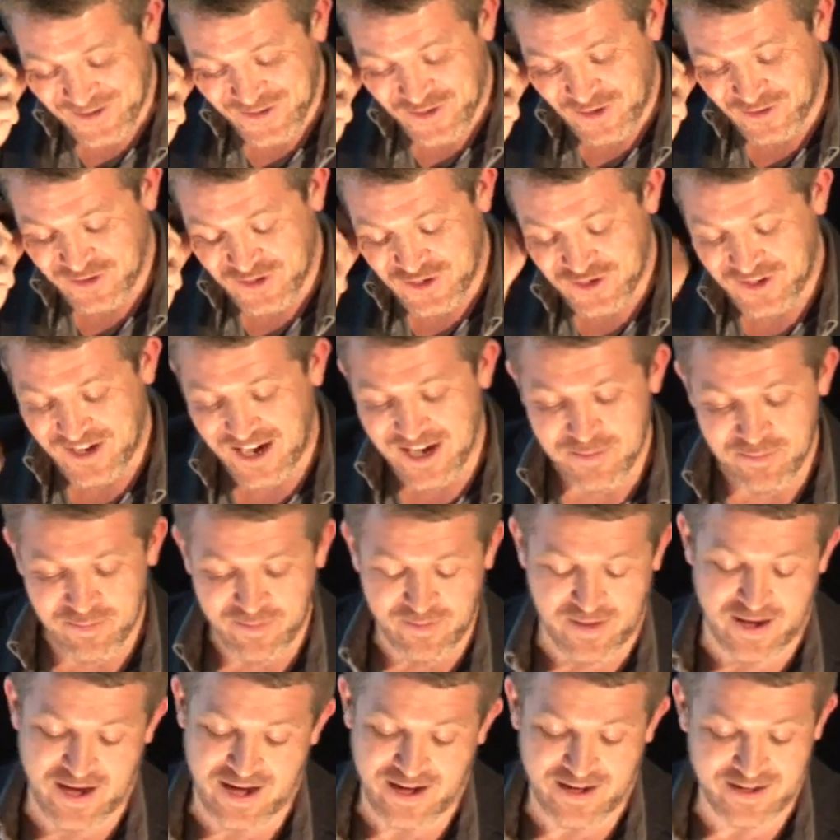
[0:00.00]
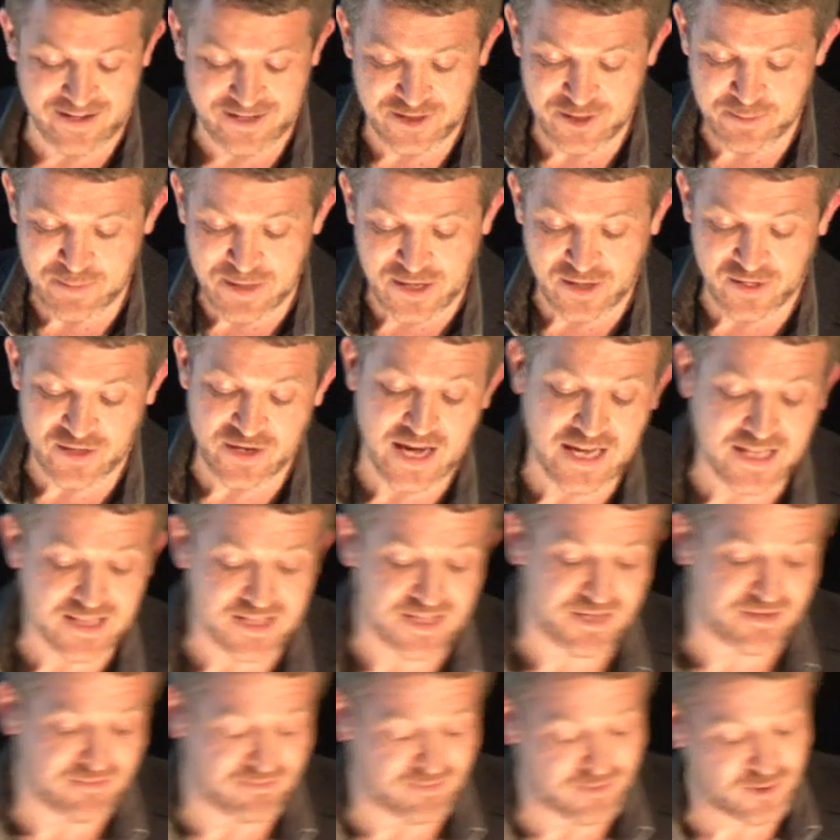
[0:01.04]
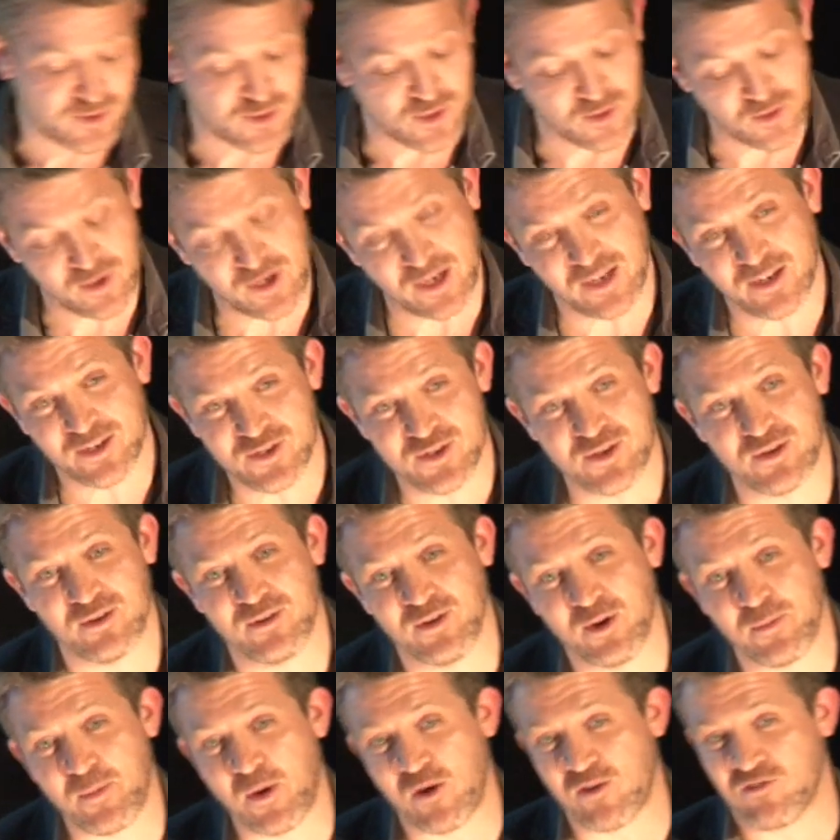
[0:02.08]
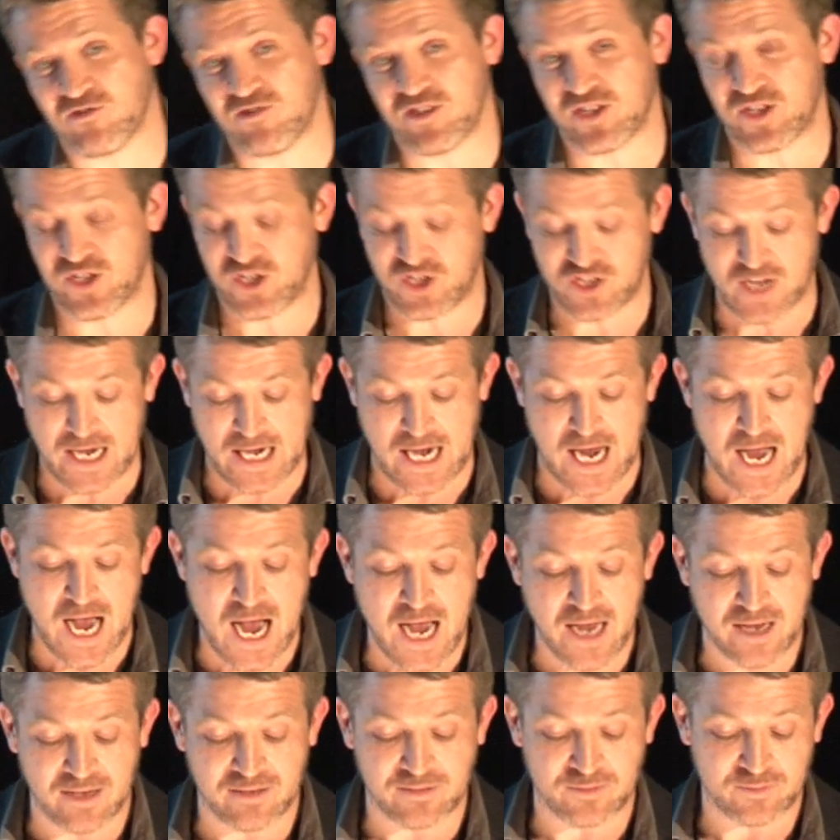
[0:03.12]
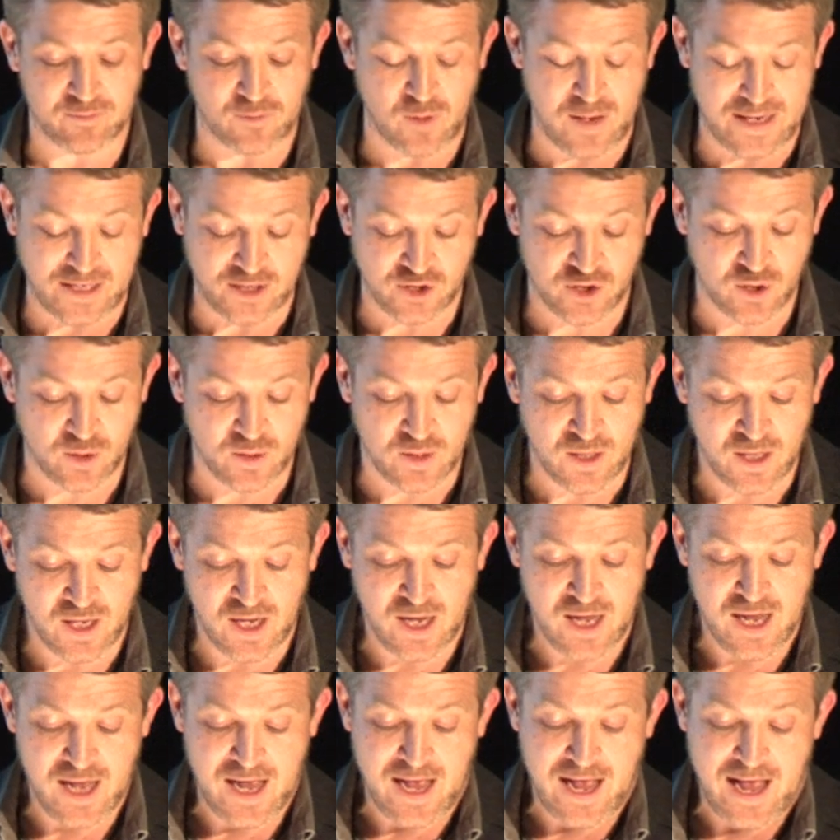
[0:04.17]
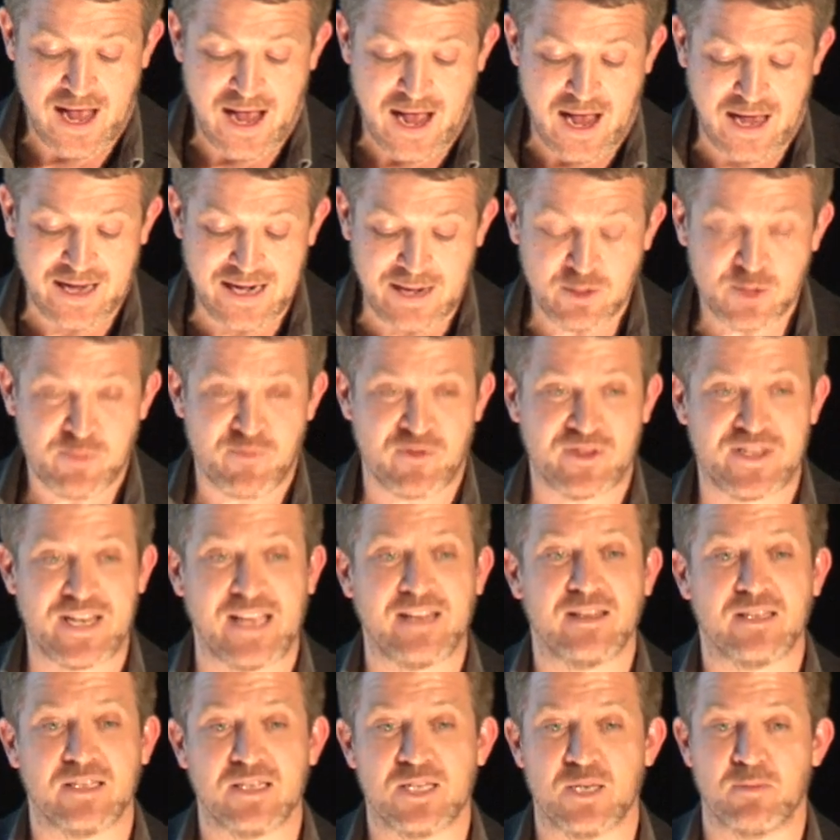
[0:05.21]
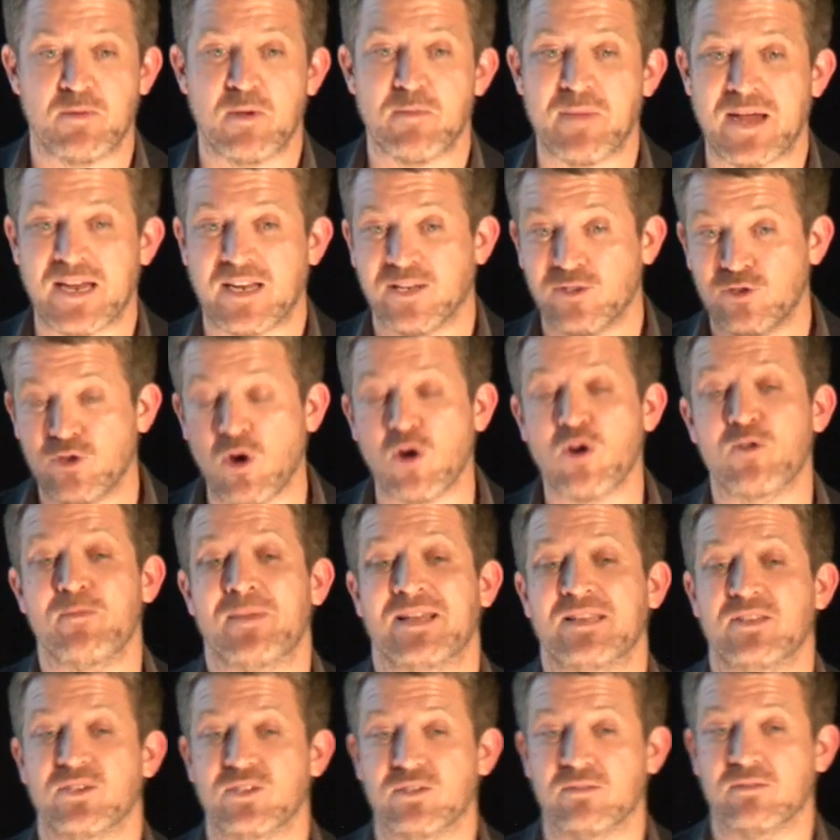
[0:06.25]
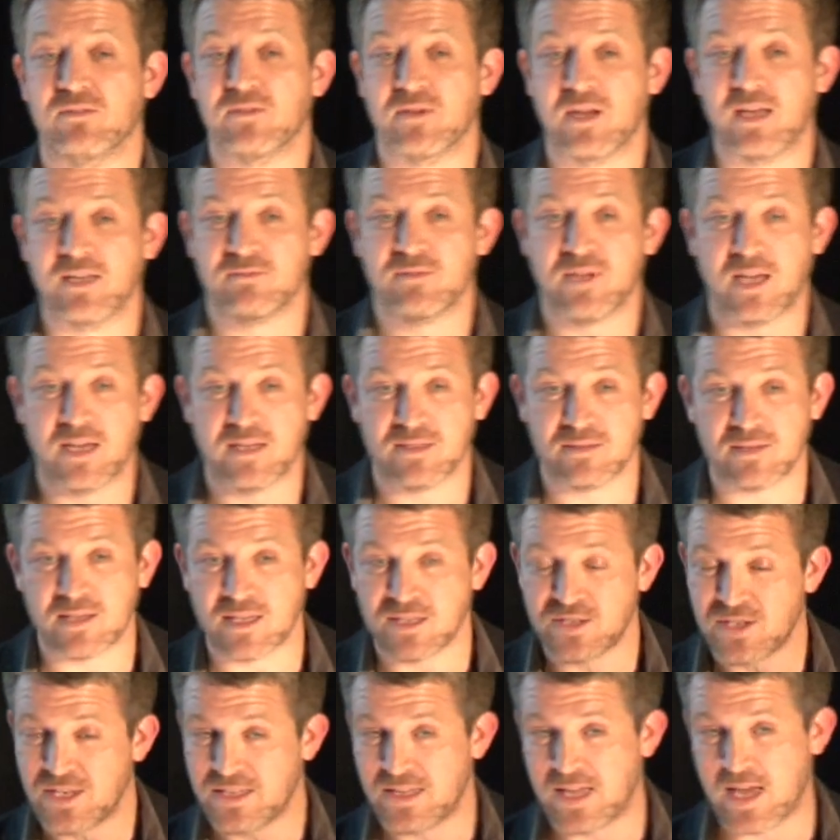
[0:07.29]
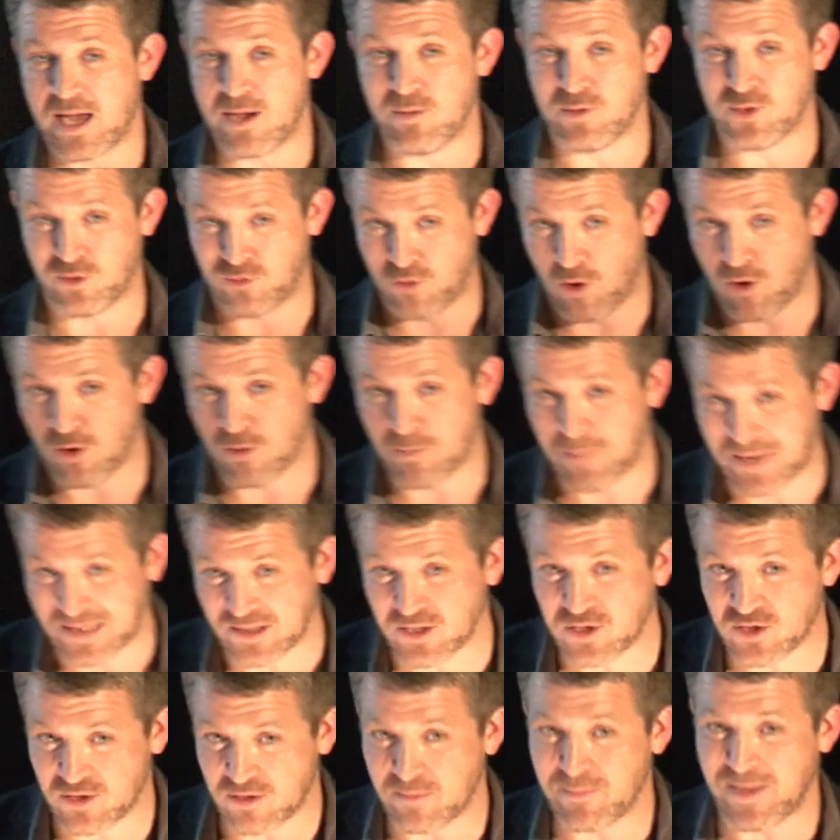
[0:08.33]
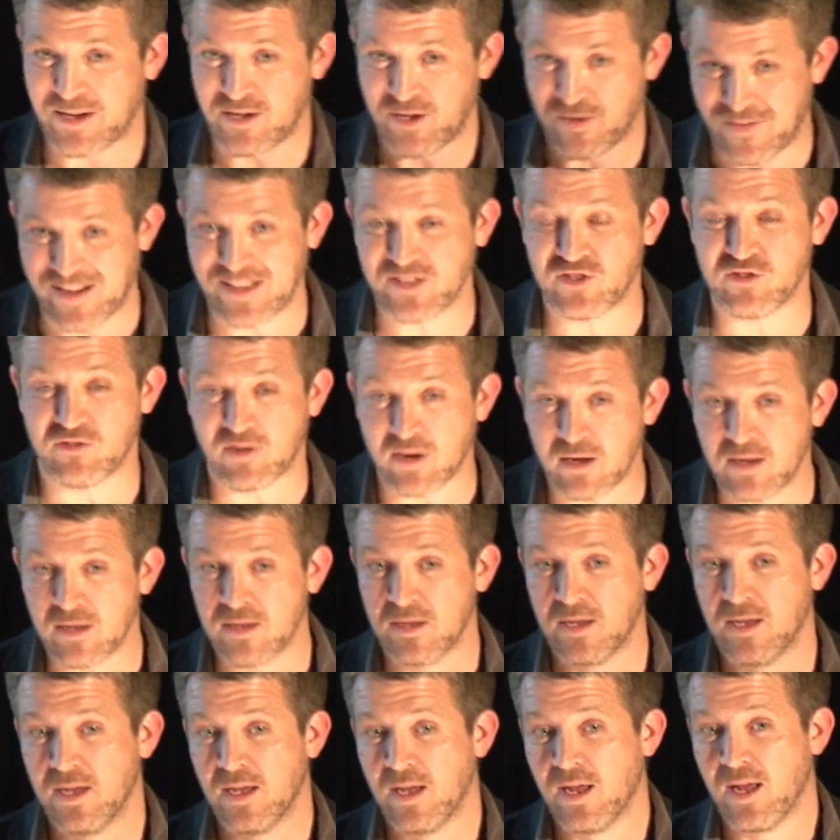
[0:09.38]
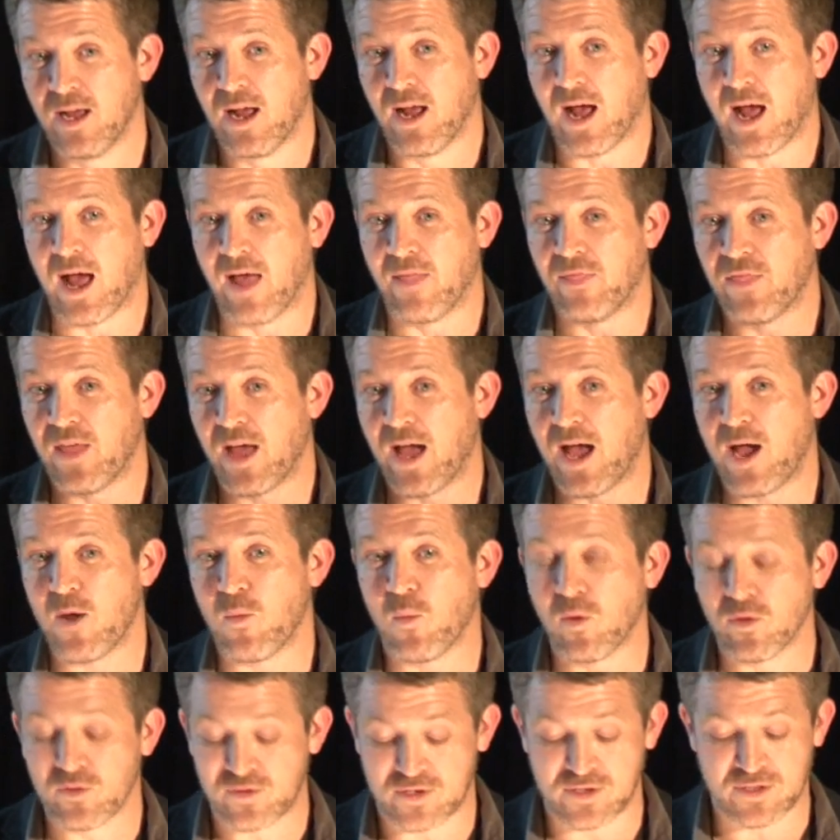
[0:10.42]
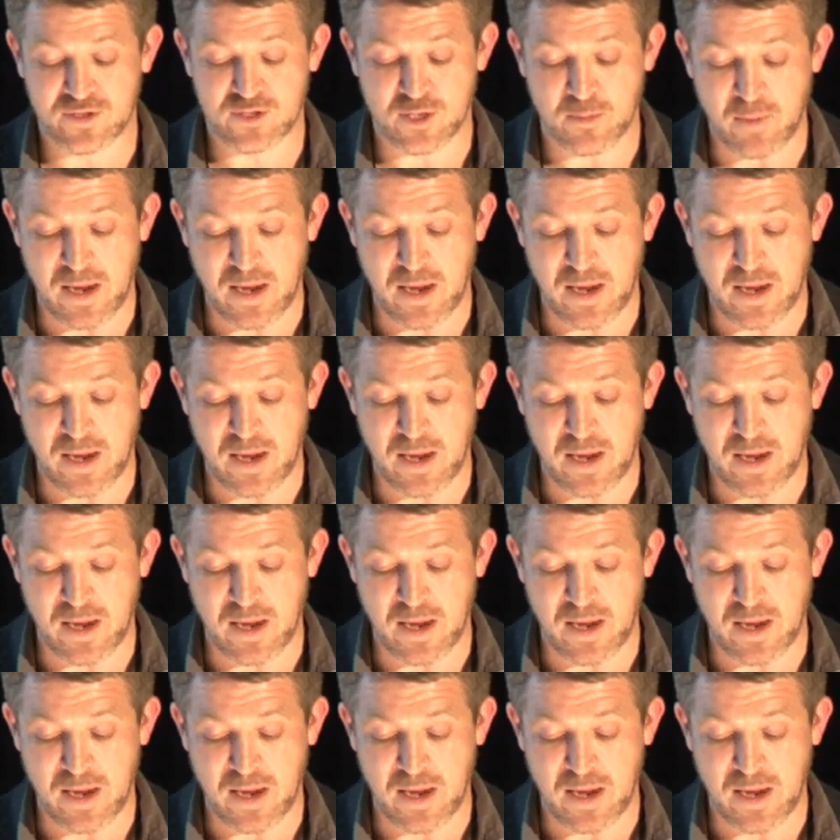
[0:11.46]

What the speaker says: on Skype in the middle of the night talking to laboratories in Shanghai and Hangzhou, and I was pretending to be making dog medicine. I said that I was a dog medicine manufacturer and that I wanted to